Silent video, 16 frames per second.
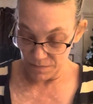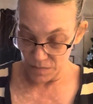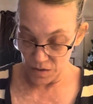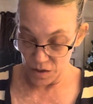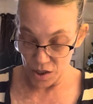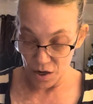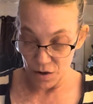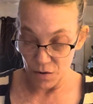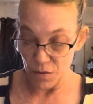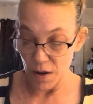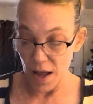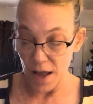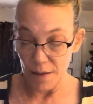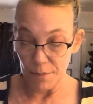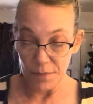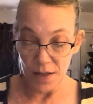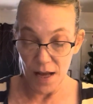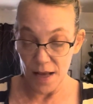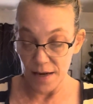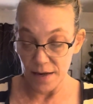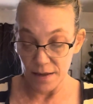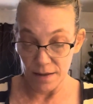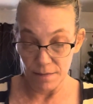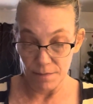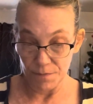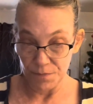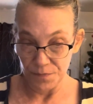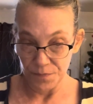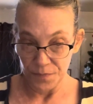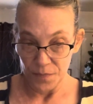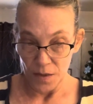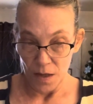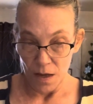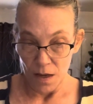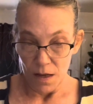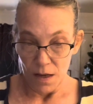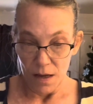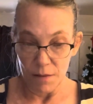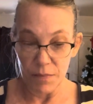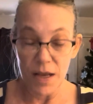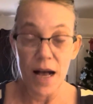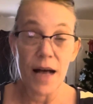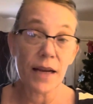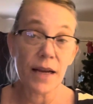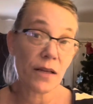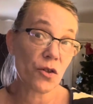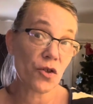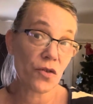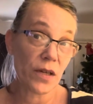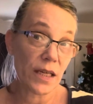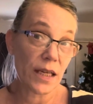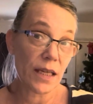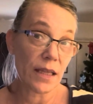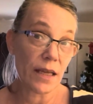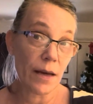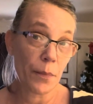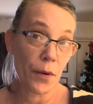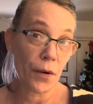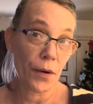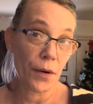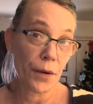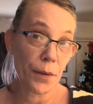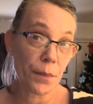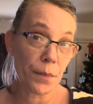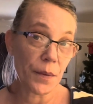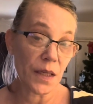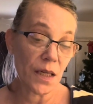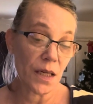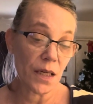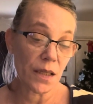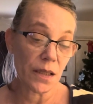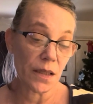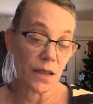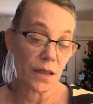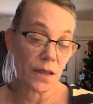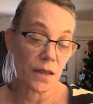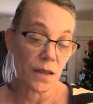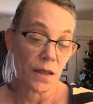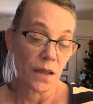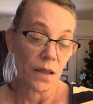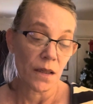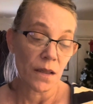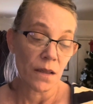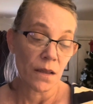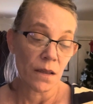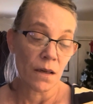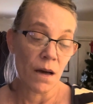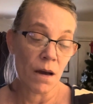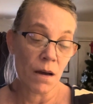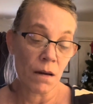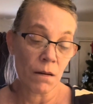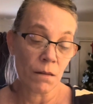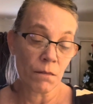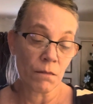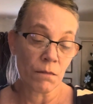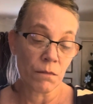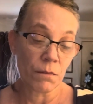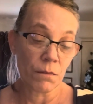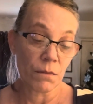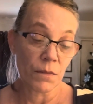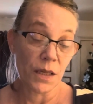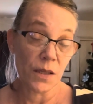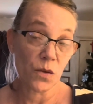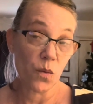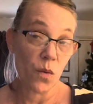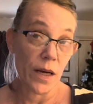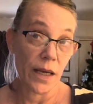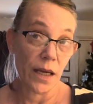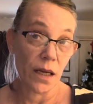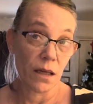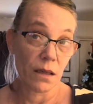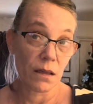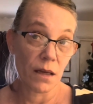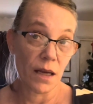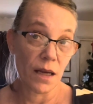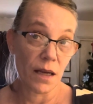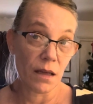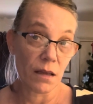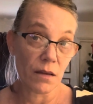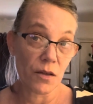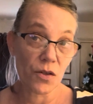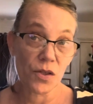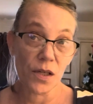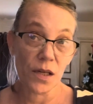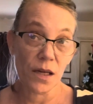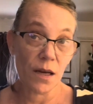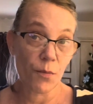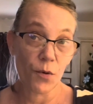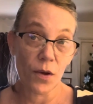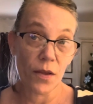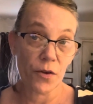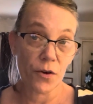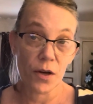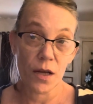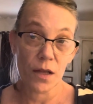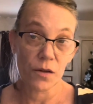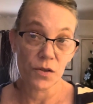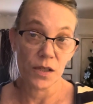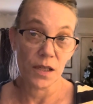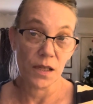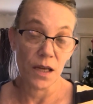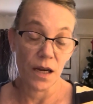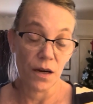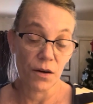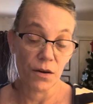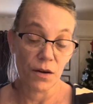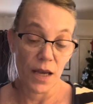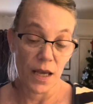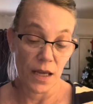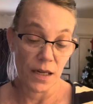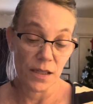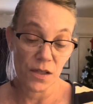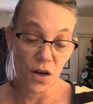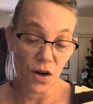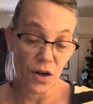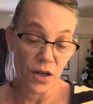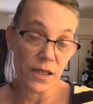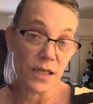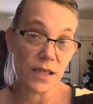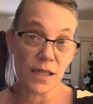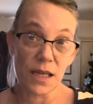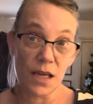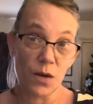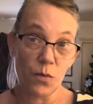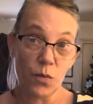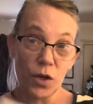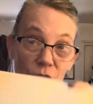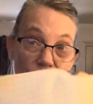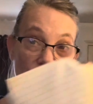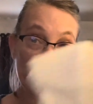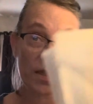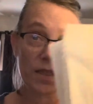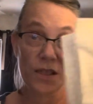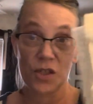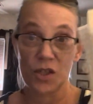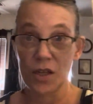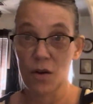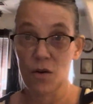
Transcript: so I'm kind of I'm kind of dreading that part because um, it's white and there's a couple other colors in there and it's hard to see when you're stitching